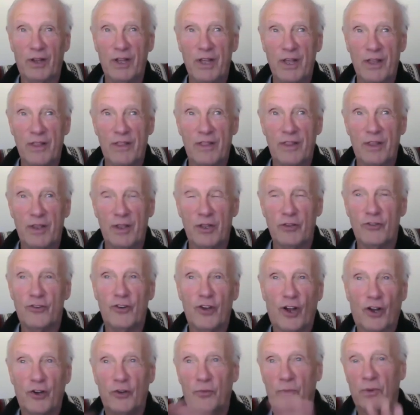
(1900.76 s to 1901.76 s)
the
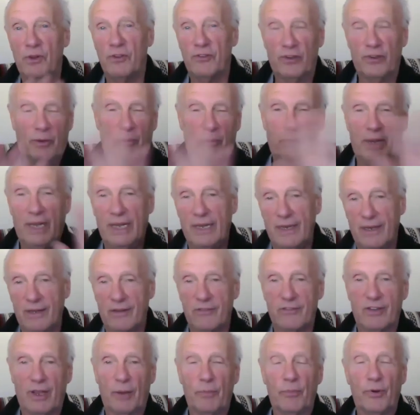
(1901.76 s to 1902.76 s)
judgments and
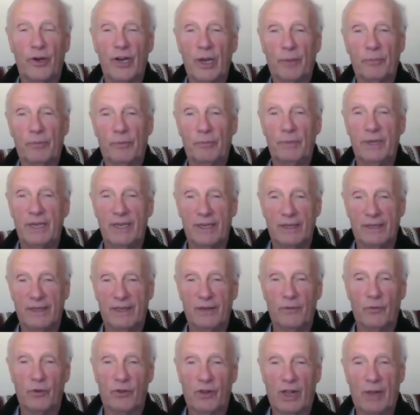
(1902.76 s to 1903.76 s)
opinions I put up
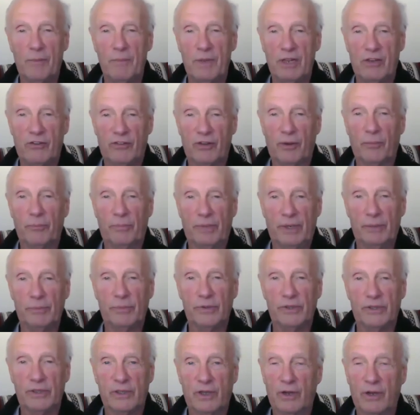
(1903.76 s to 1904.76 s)
immediately when I meet some
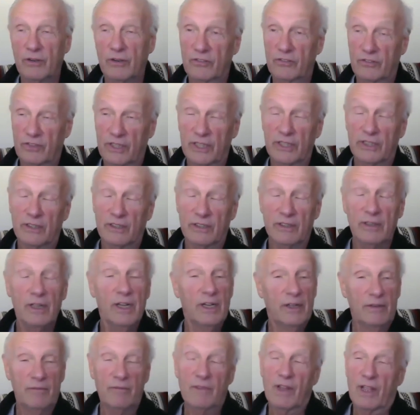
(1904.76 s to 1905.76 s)
people and go, still,
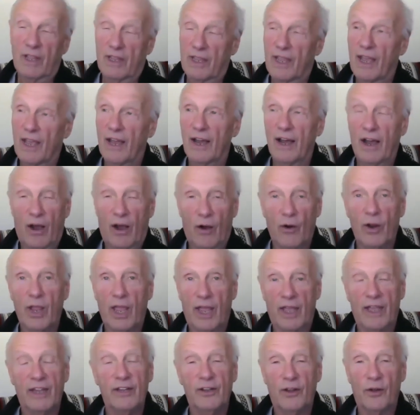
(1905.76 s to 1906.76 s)
yeah,
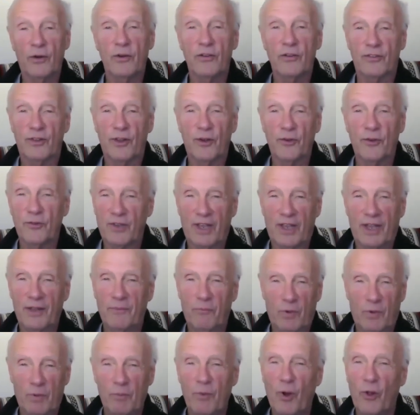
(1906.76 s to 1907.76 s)
okay, I notice those,
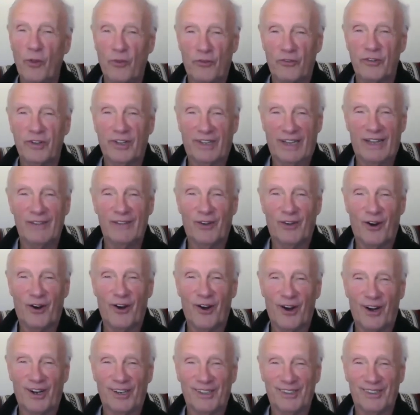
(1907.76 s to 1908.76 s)
and we both still have a
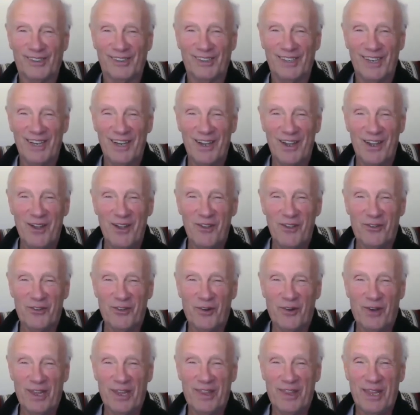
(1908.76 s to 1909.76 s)
heart.
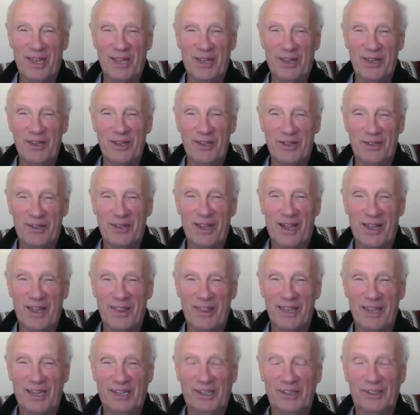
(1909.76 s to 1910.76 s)
So I think the
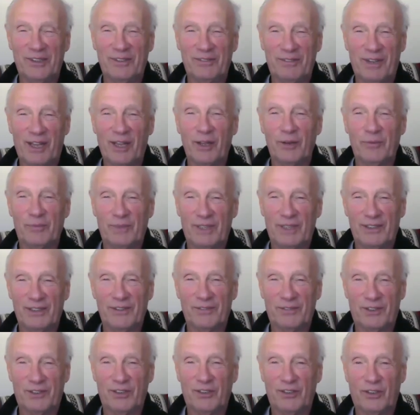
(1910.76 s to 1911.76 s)

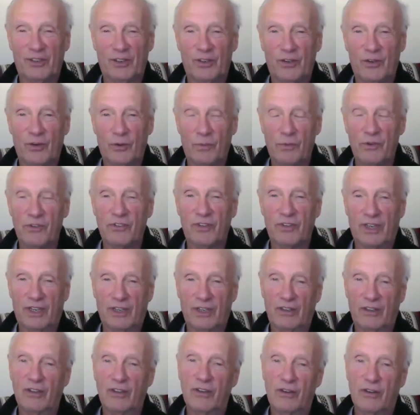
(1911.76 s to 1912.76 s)
development of Continuum is to
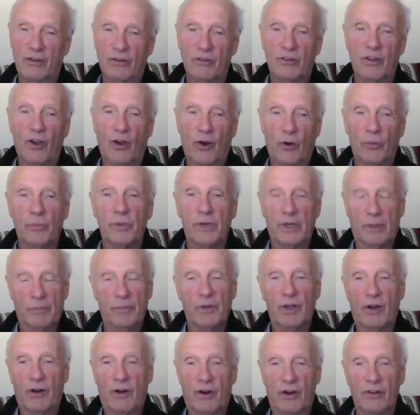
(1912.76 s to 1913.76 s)
continue to open
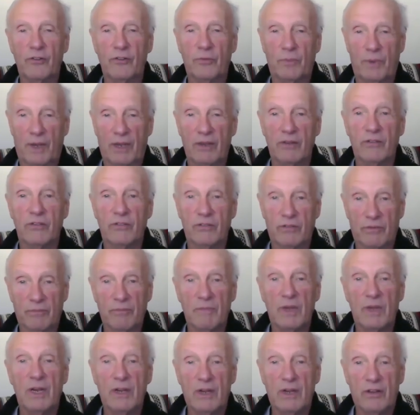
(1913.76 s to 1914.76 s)
up the heart space,
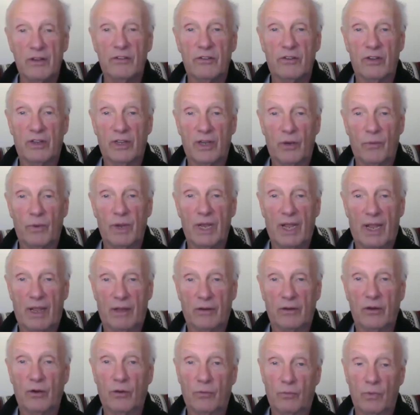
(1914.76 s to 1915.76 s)
so that we
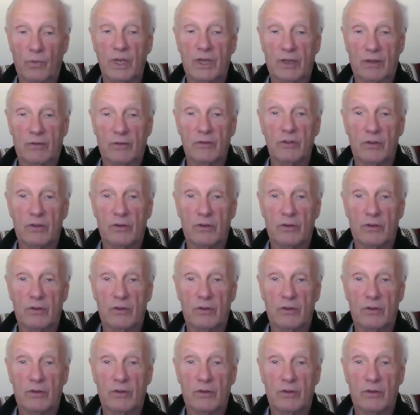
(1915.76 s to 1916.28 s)
can